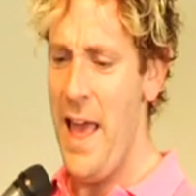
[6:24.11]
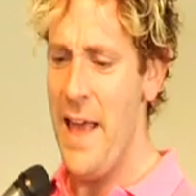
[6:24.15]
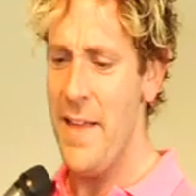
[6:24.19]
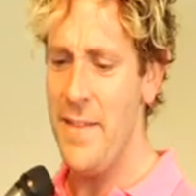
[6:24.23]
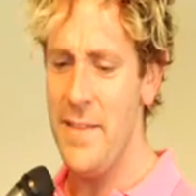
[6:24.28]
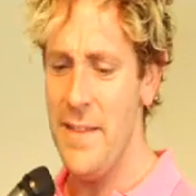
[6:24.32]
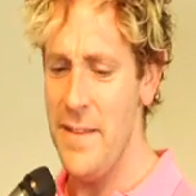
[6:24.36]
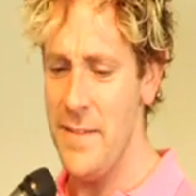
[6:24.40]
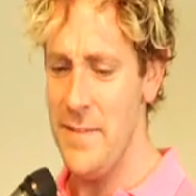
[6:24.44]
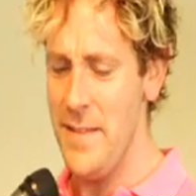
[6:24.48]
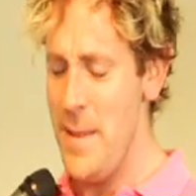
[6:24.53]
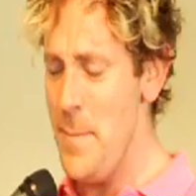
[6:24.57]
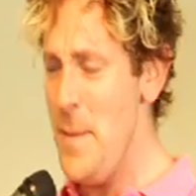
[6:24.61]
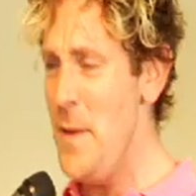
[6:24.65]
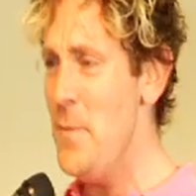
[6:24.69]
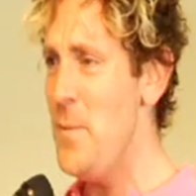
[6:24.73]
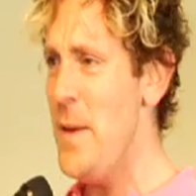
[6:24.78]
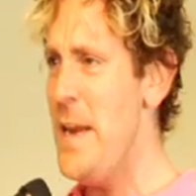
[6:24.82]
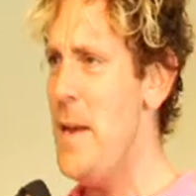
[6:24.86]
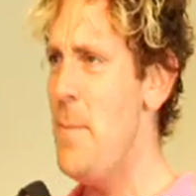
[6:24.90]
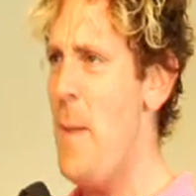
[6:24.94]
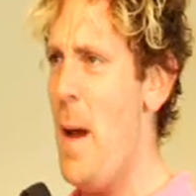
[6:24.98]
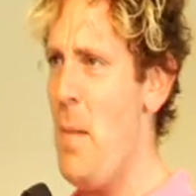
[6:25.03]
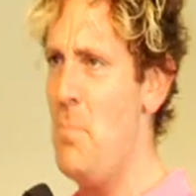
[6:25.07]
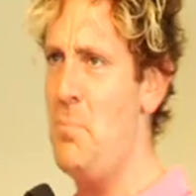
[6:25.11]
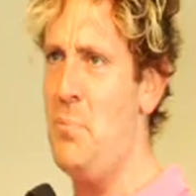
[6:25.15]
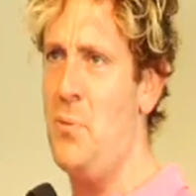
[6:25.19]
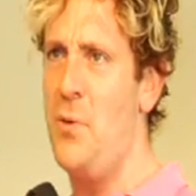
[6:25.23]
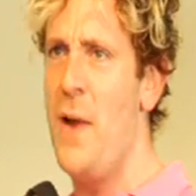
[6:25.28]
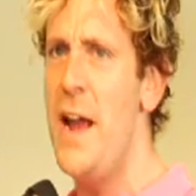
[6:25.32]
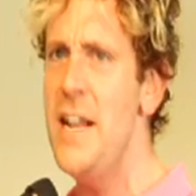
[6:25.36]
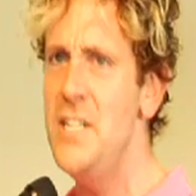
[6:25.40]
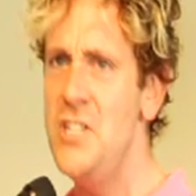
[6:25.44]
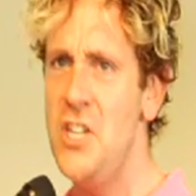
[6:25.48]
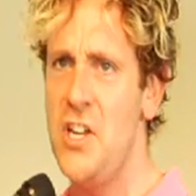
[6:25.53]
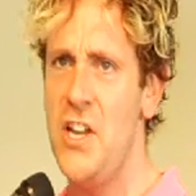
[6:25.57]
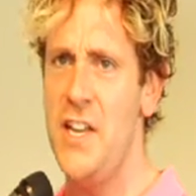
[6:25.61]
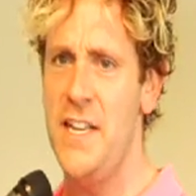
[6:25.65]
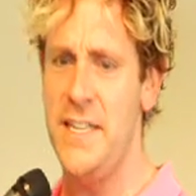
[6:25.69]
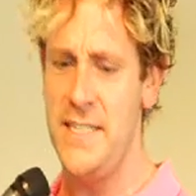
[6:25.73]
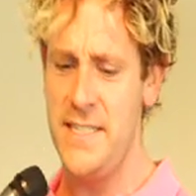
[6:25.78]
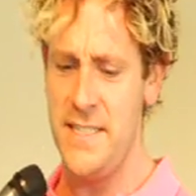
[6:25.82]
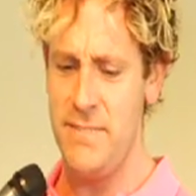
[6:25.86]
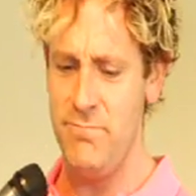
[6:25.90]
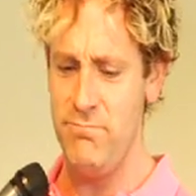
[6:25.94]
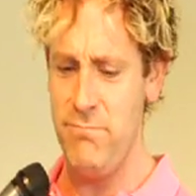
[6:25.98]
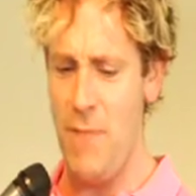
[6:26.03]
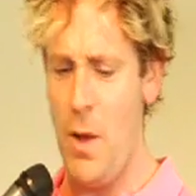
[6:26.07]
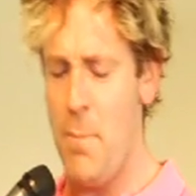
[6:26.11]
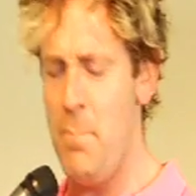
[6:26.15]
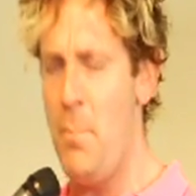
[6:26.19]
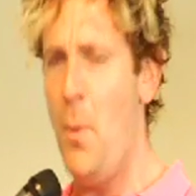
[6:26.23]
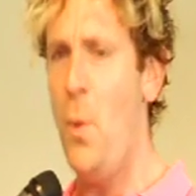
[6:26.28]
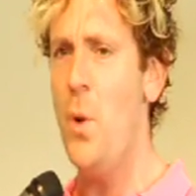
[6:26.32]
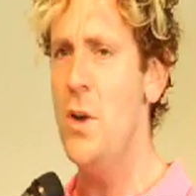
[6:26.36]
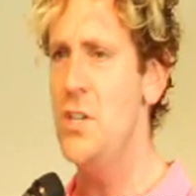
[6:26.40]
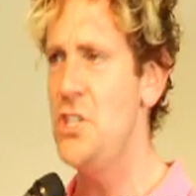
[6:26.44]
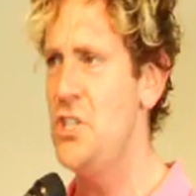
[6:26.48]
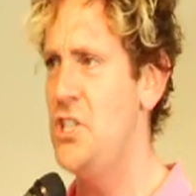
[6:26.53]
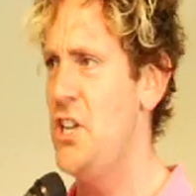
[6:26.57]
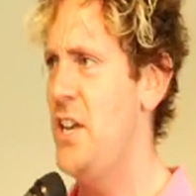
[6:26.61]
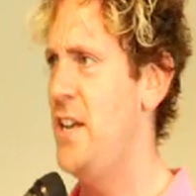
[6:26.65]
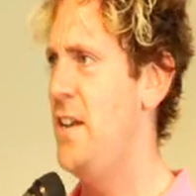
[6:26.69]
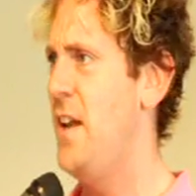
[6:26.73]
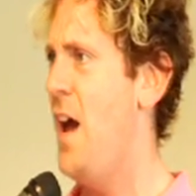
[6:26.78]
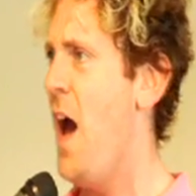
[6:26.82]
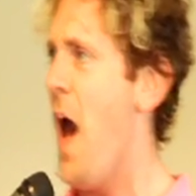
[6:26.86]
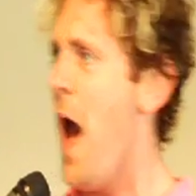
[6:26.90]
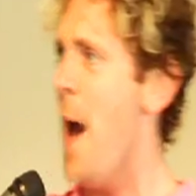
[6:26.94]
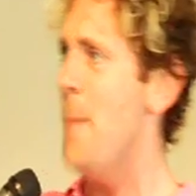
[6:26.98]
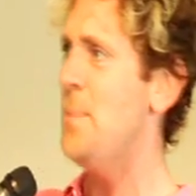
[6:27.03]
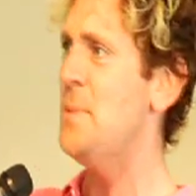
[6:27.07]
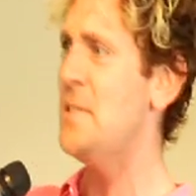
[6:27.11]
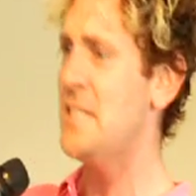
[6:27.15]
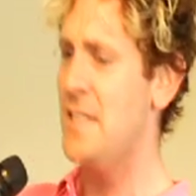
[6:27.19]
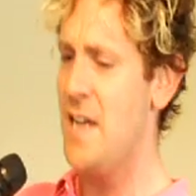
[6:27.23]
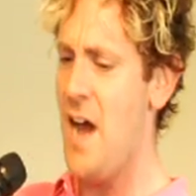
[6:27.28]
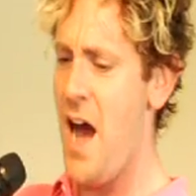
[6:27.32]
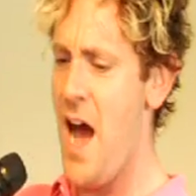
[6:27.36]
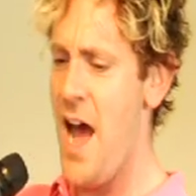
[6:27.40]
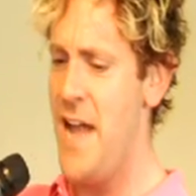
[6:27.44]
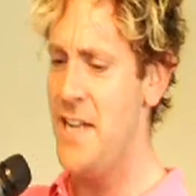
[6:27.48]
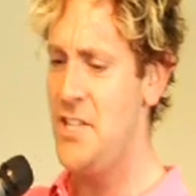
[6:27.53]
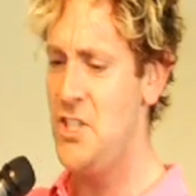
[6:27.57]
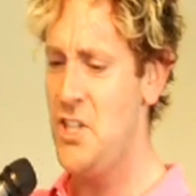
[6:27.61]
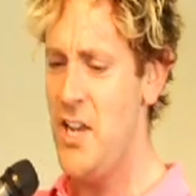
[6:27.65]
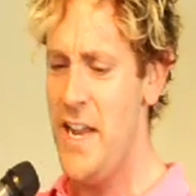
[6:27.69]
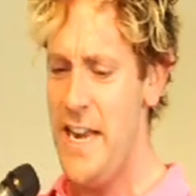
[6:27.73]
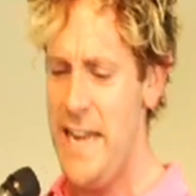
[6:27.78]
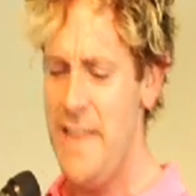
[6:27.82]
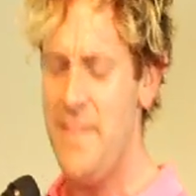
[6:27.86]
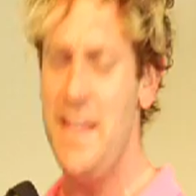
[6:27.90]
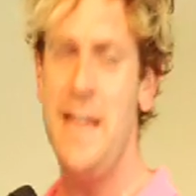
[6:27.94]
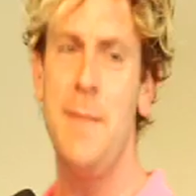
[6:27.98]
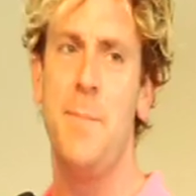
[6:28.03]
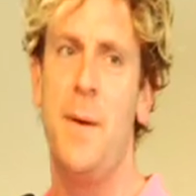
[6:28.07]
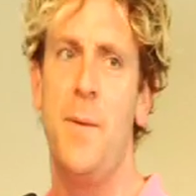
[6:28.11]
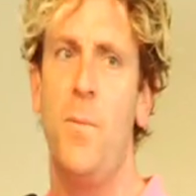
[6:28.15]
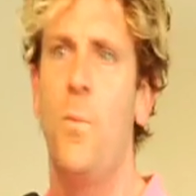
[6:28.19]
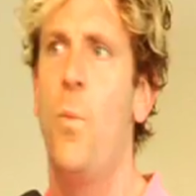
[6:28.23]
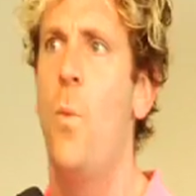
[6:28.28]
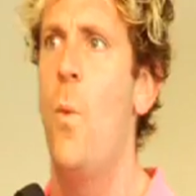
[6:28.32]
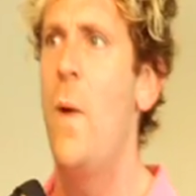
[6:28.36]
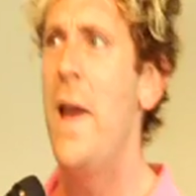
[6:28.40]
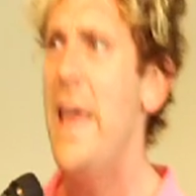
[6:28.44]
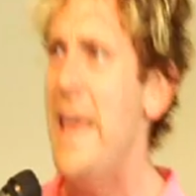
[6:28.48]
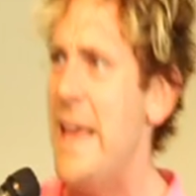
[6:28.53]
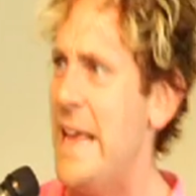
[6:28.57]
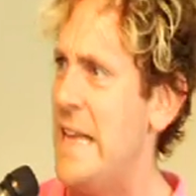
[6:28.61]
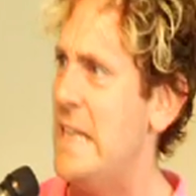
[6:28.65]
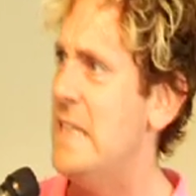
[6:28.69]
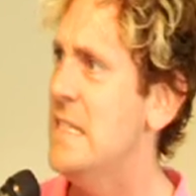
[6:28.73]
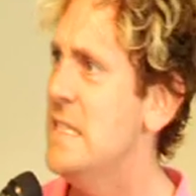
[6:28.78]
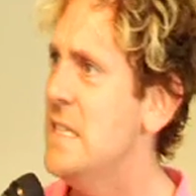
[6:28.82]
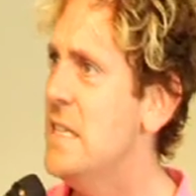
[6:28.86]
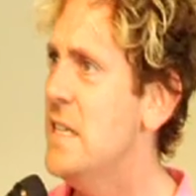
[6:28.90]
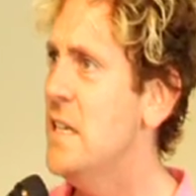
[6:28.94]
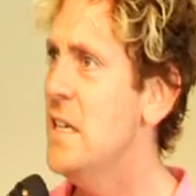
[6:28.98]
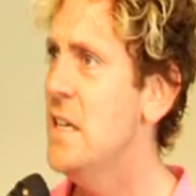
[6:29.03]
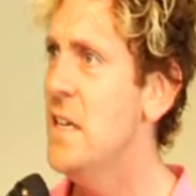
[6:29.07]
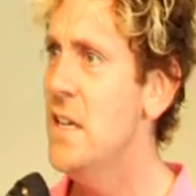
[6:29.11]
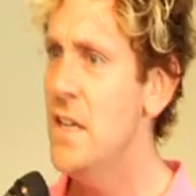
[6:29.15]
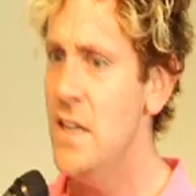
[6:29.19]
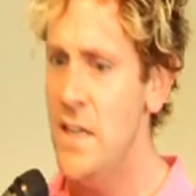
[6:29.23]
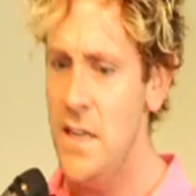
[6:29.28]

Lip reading: Let me read about prejudice, abortion, hopscotch, anything but wind.